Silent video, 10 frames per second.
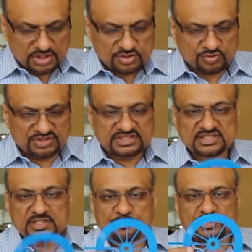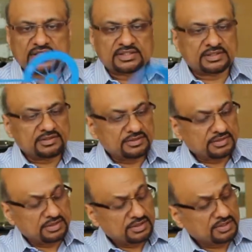So this is the
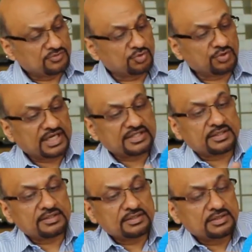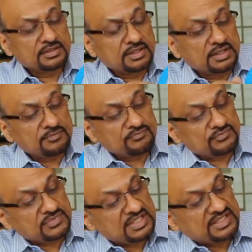protector. You look at it,
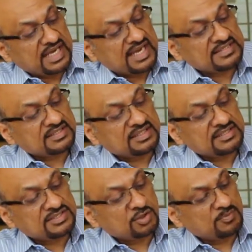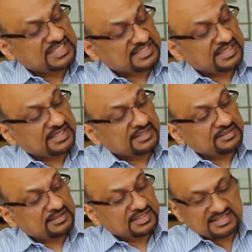it has a zero base
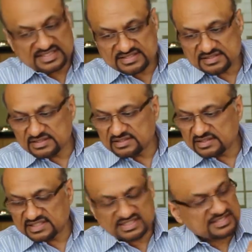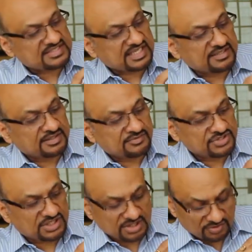line. It has things in the center
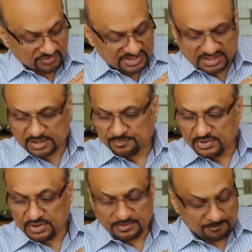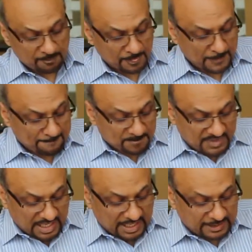which can always grip,
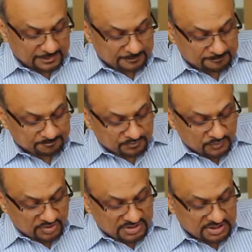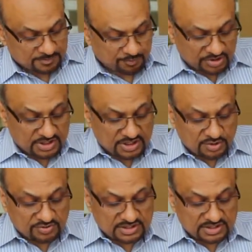and you can just put it into